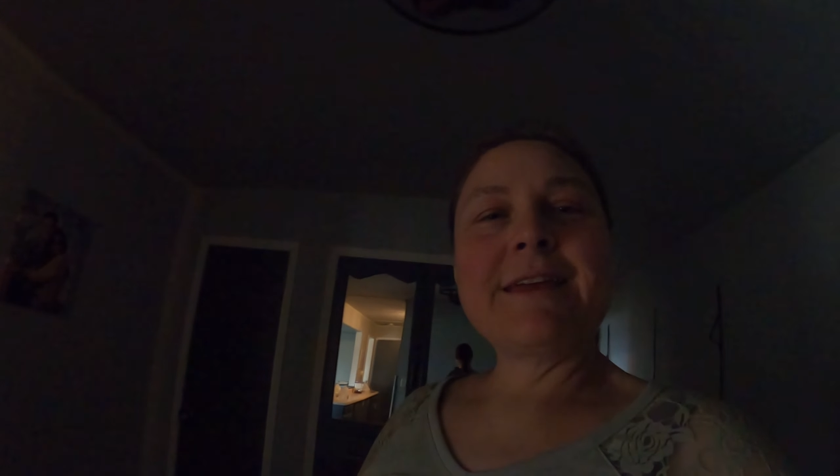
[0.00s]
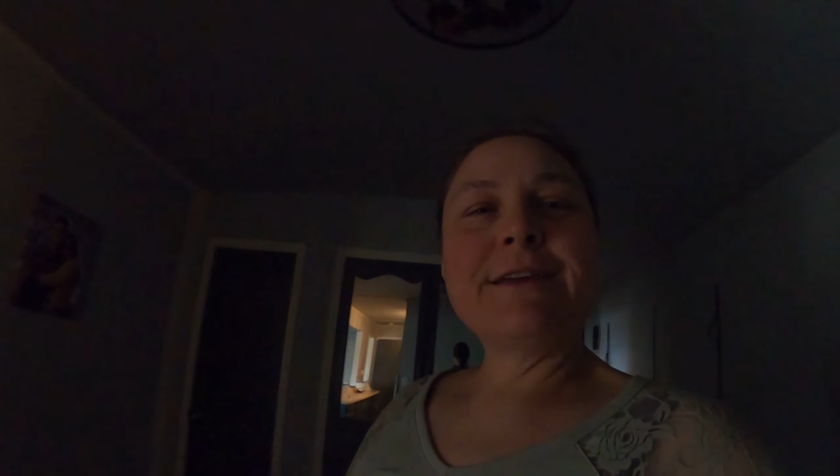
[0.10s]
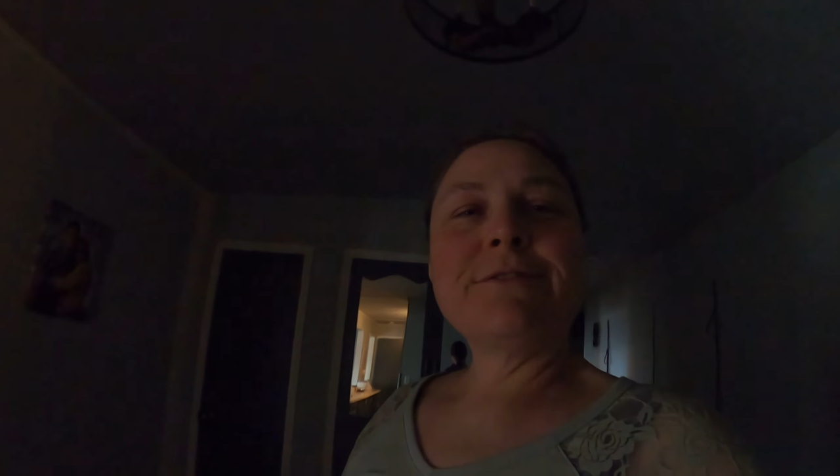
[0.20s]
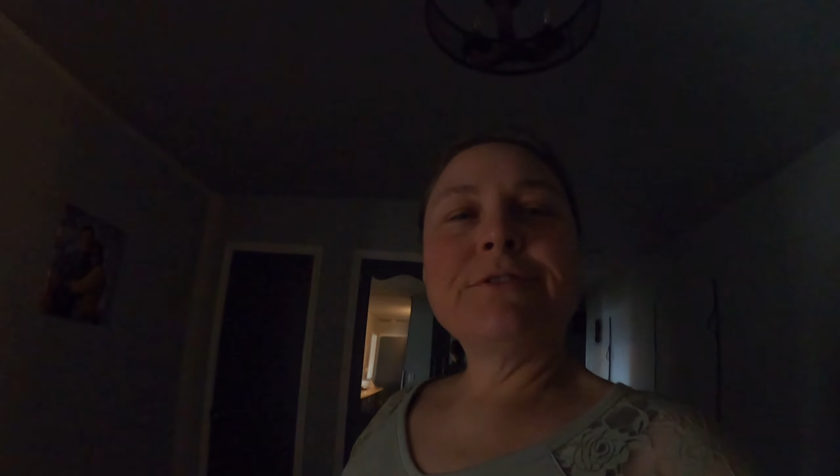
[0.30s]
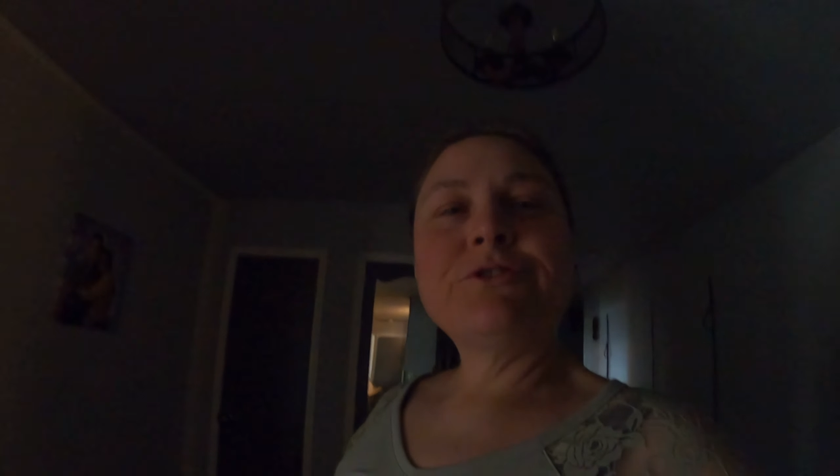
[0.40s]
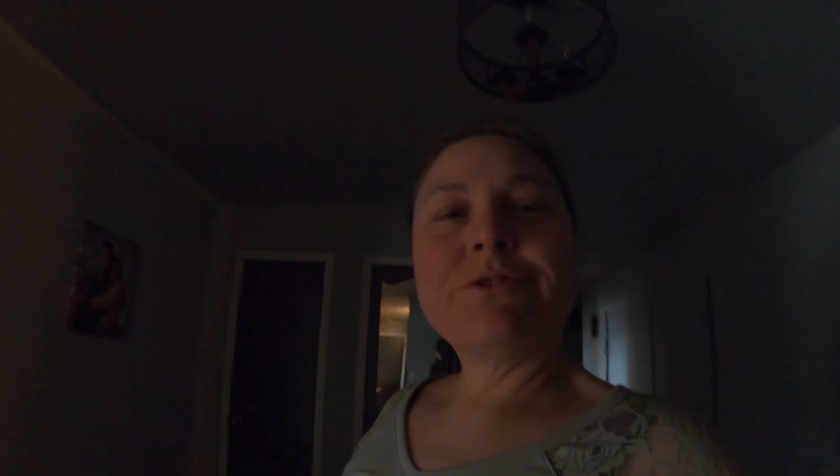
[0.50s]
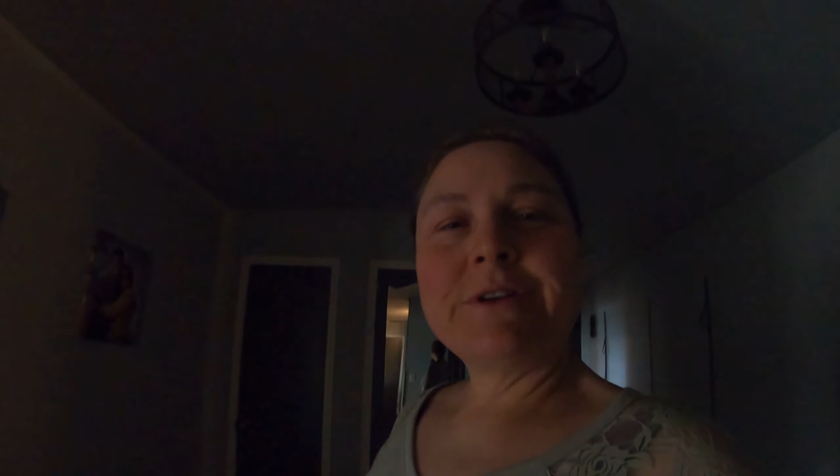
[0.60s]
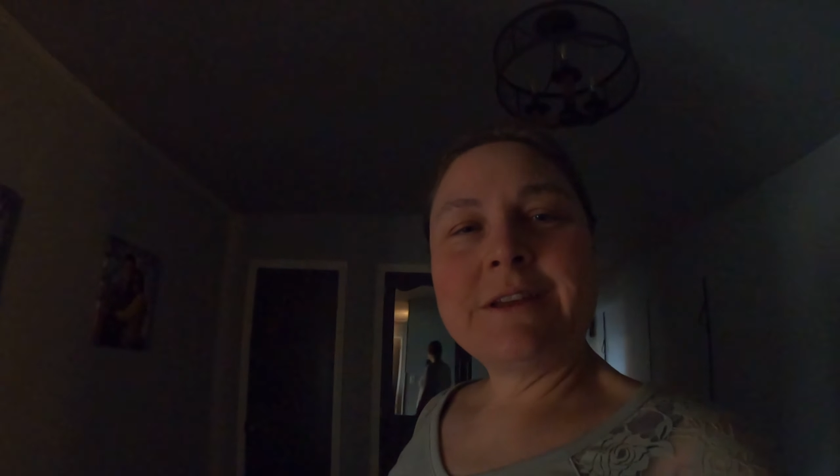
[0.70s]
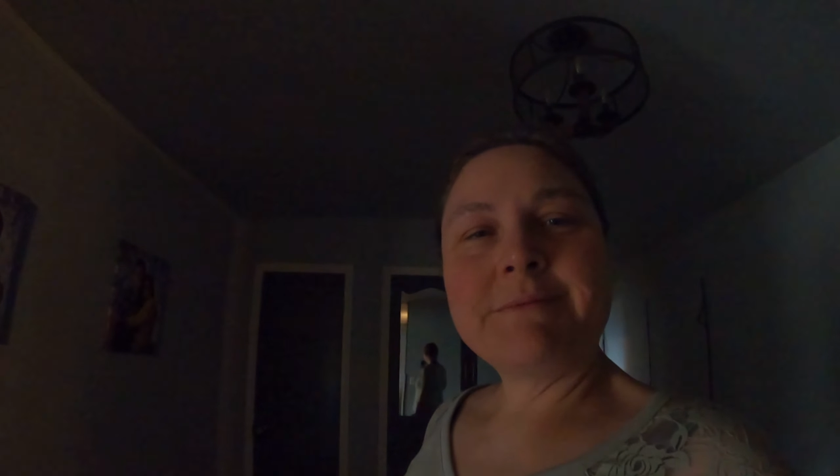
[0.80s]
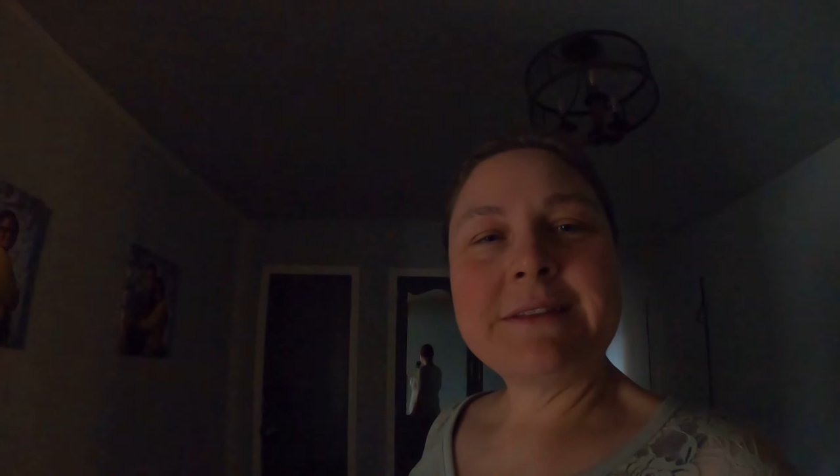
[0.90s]
Thank you for
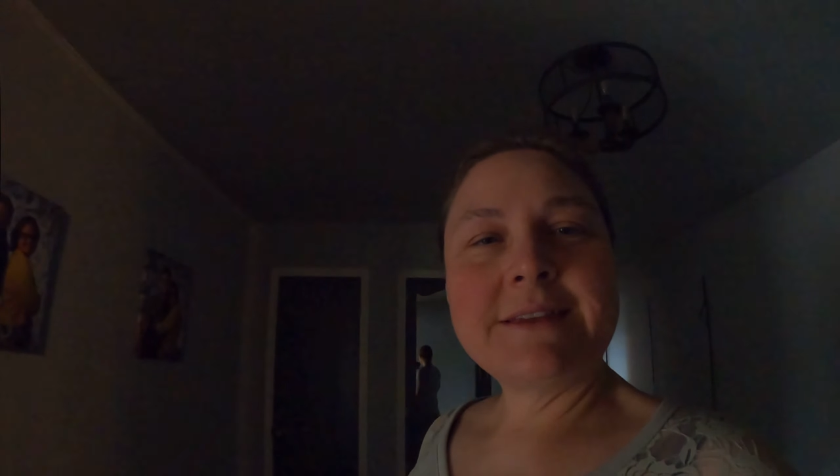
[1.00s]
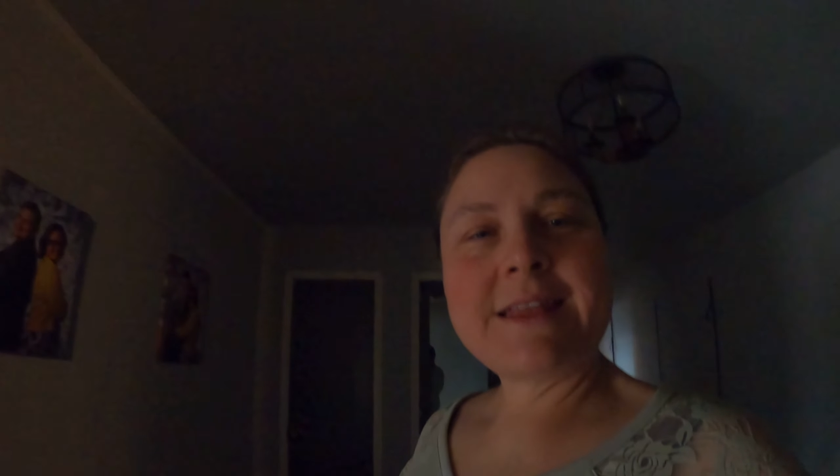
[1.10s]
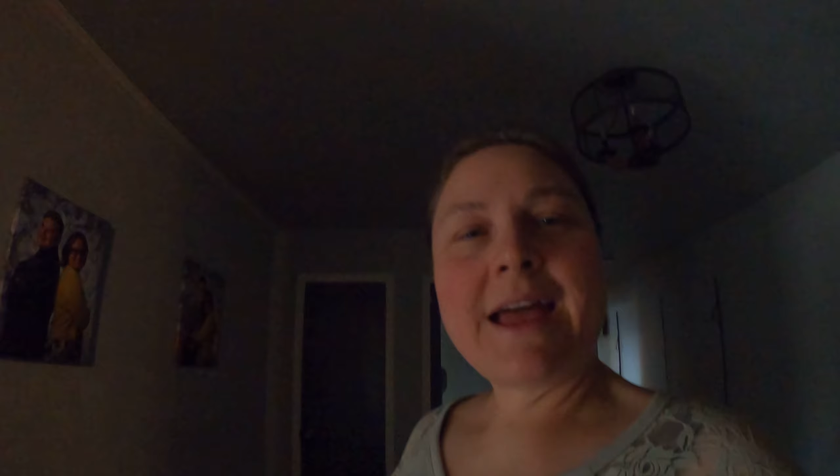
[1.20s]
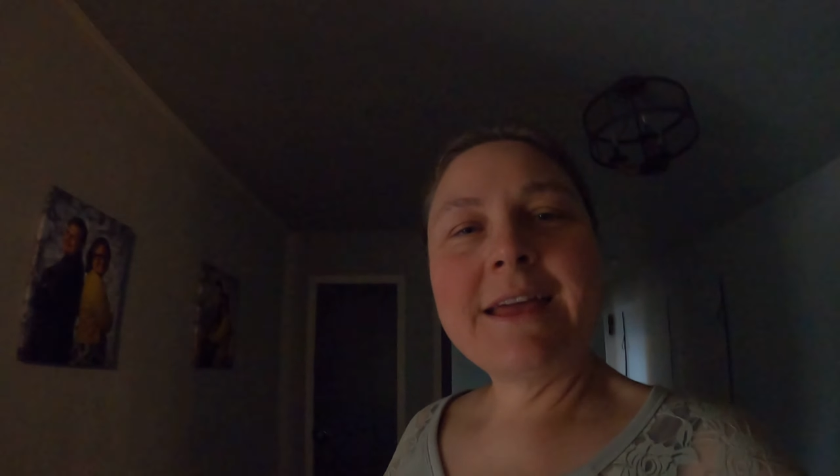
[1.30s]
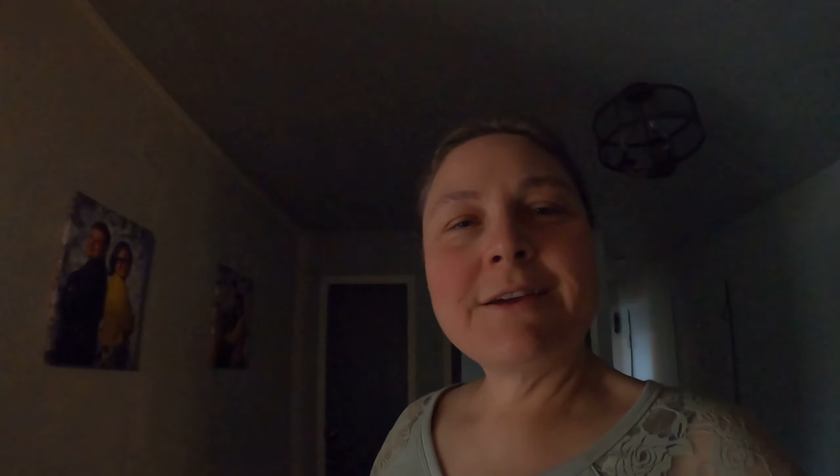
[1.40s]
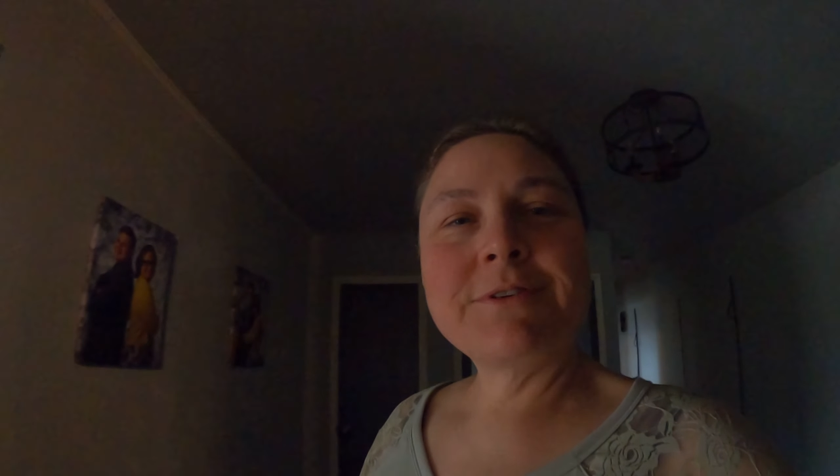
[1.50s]
joining me today.